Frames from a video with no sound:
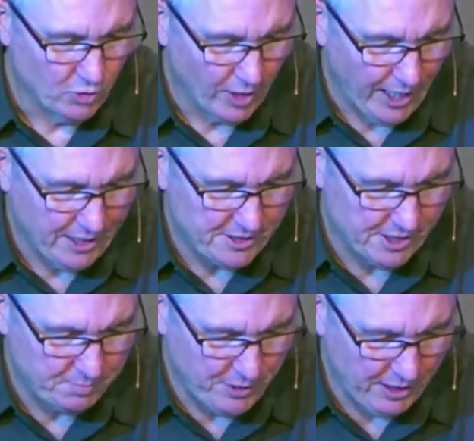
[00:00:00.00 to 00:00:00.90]

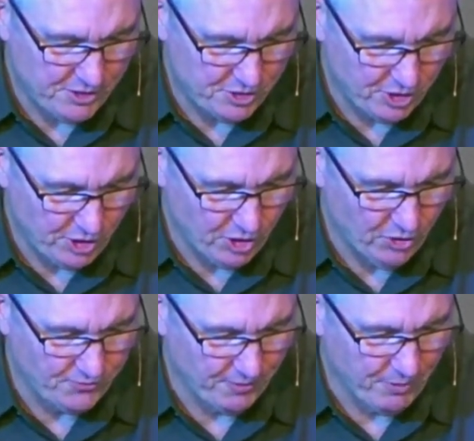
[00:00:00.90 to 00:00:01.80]
grace and peace to
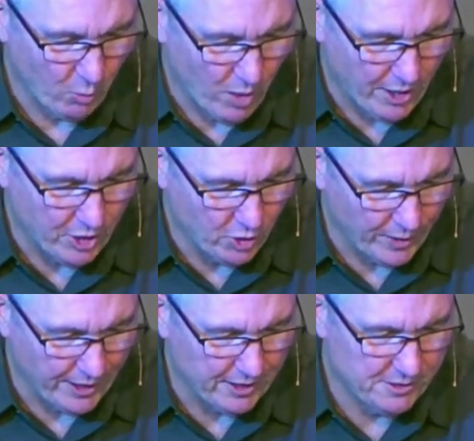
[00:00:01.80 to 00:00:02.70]
you from the one
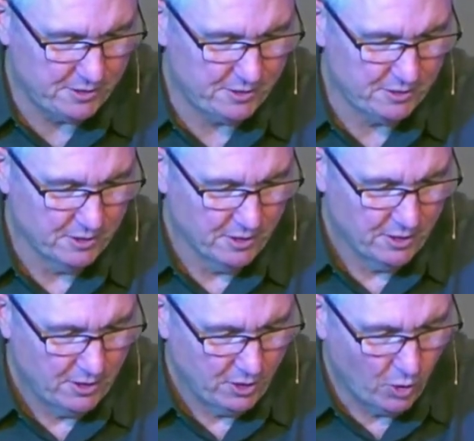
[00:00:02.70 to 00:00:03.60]
who is,
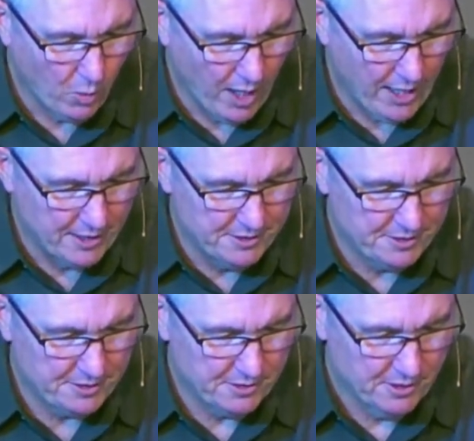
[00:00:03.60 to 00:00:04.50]
who
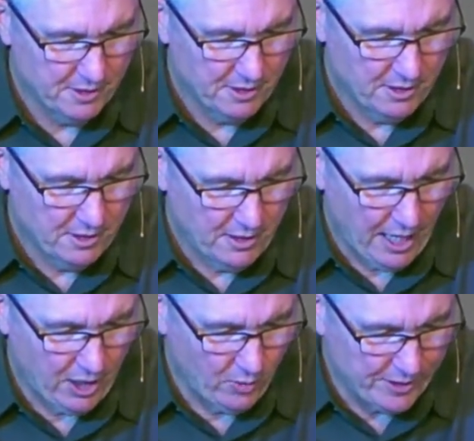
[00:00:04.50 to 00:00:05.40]
was,
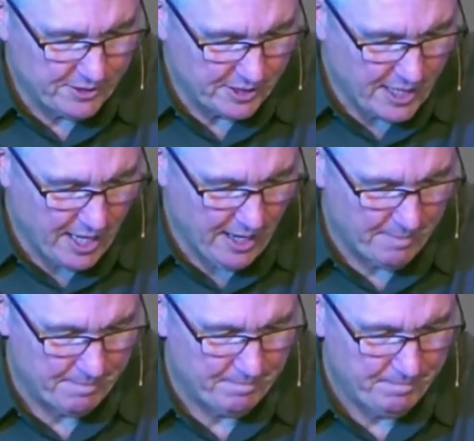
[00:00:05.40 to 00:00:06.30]
and who is to
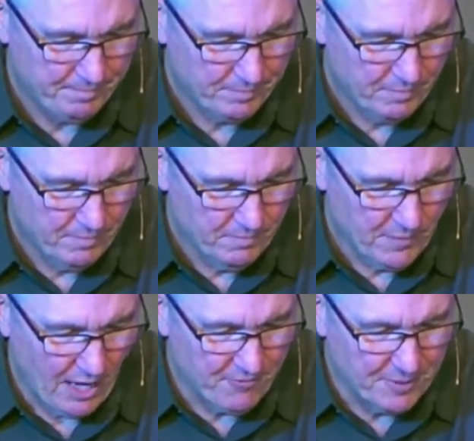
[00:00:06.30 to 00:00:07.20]
come,
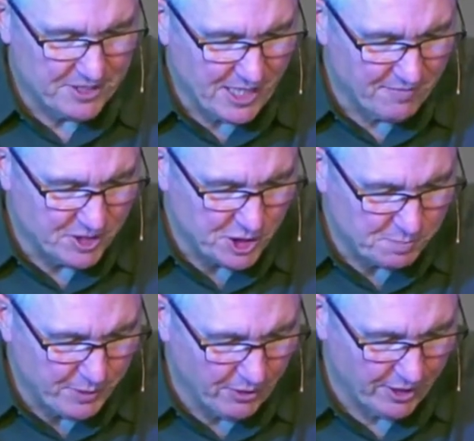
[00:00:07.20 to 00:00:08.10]
and from the 7
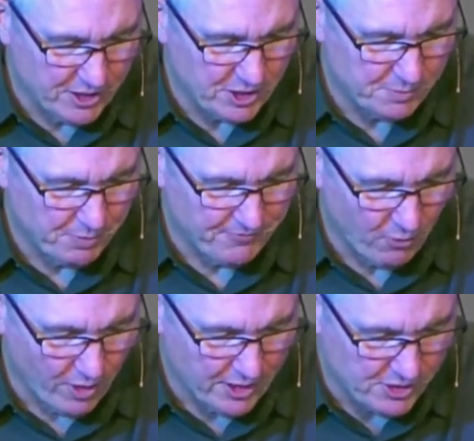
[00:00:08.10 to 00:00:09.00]
spirits
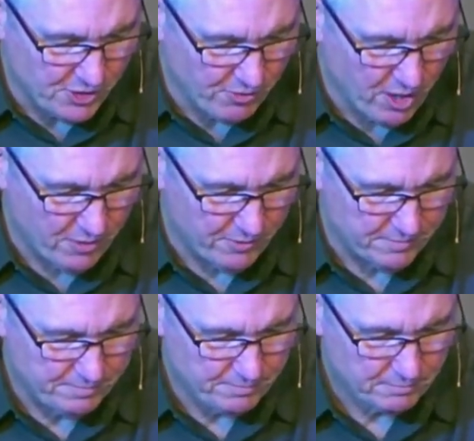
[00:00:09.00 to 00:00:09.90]
before his
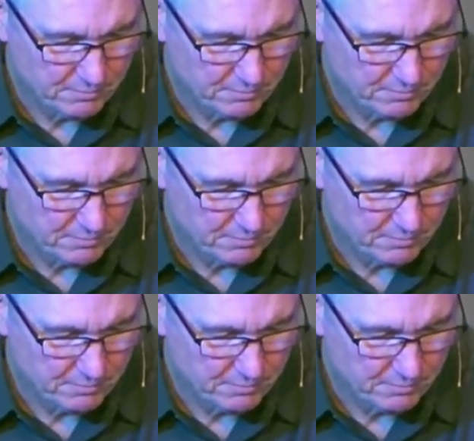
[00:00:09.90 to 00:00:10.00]
throne,